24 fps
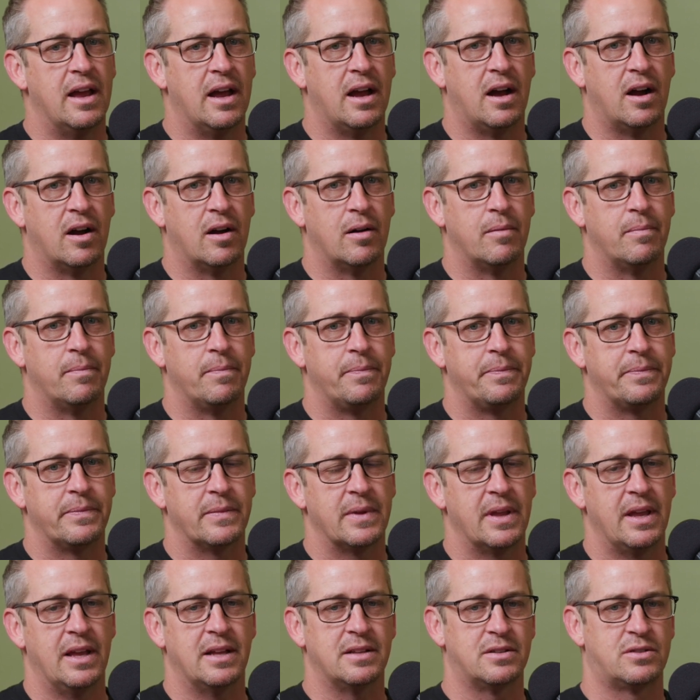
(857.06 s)
Okay.
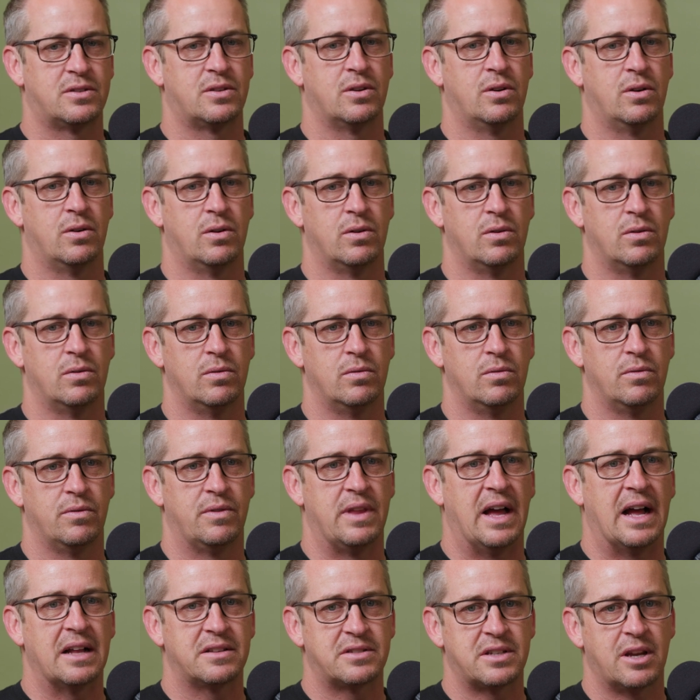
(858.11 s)
And so
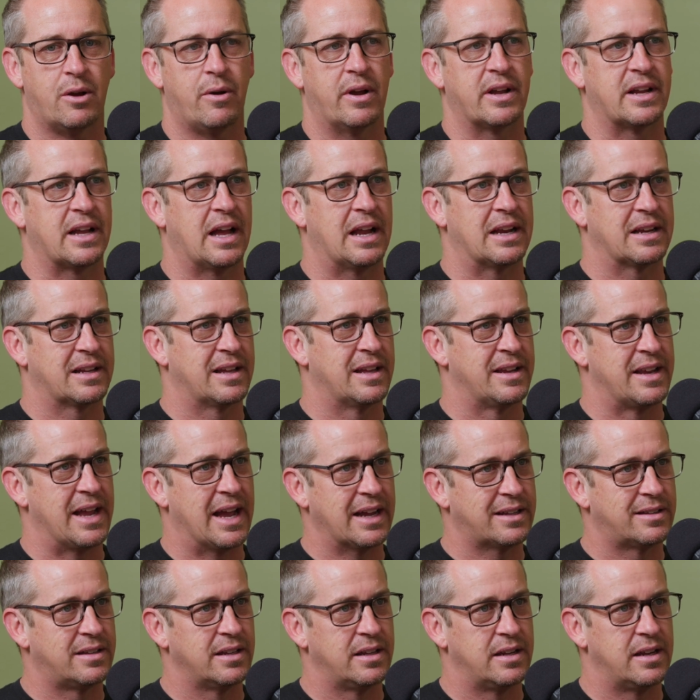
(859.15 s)
that's how I got
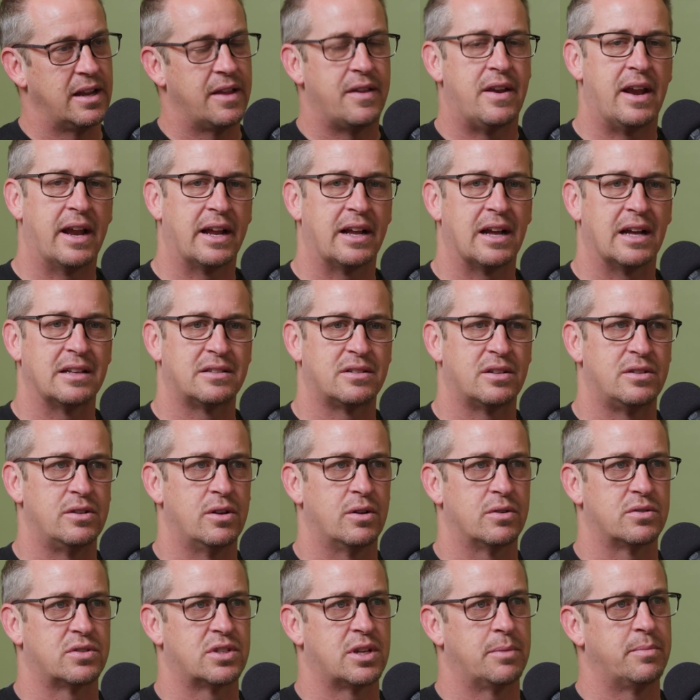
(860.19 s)
connected. And then I got to
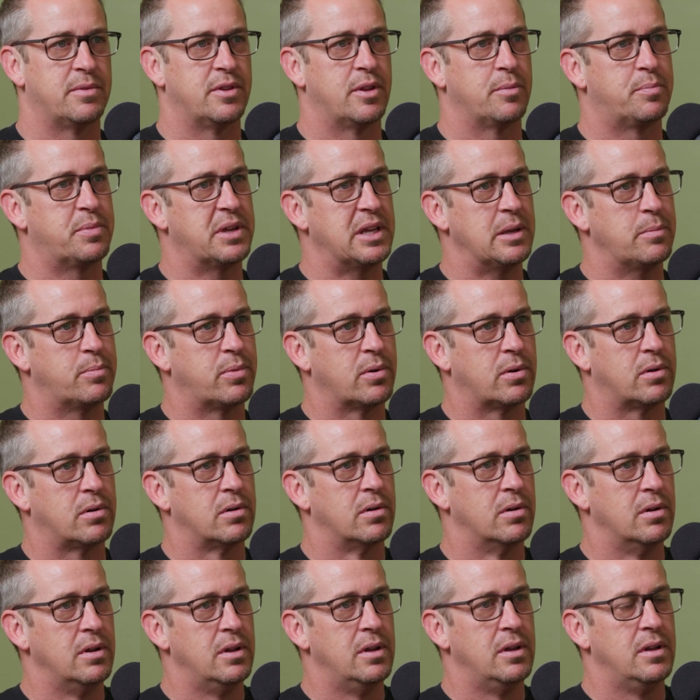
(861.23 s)
know some of the
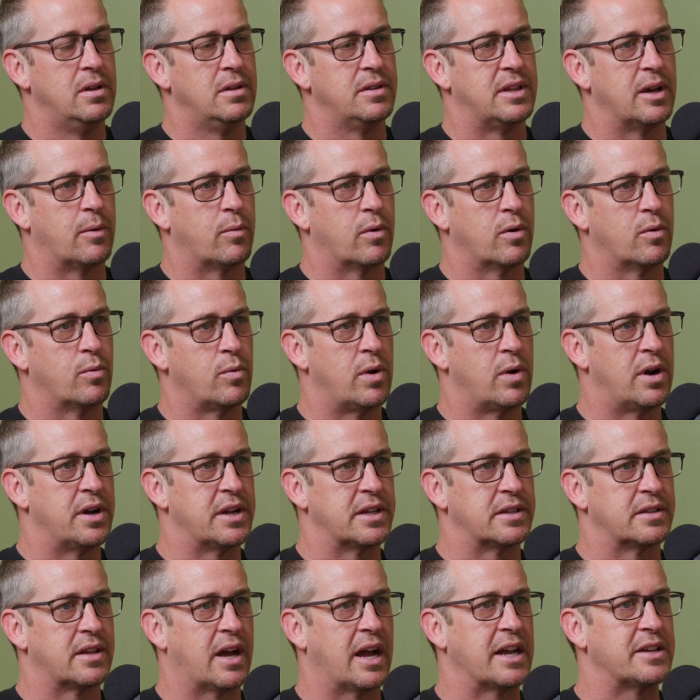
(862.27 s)
people that were
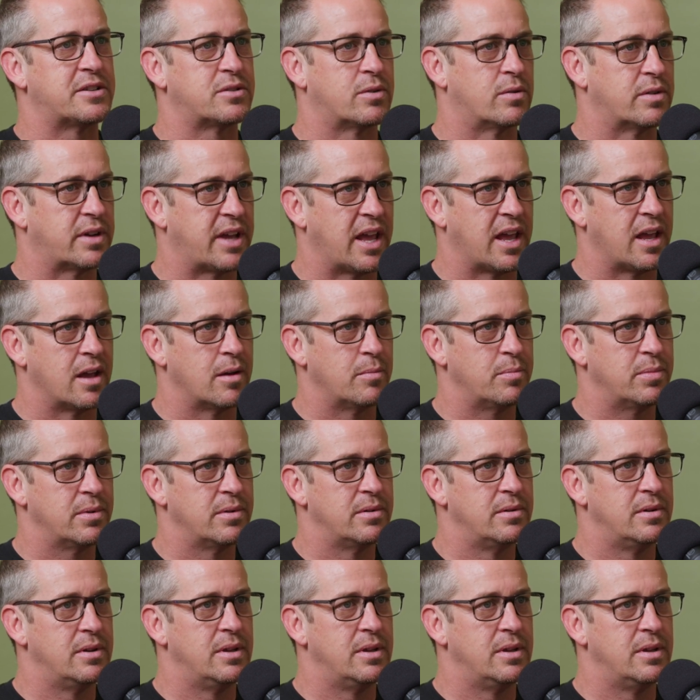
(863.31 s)
running the high school camp.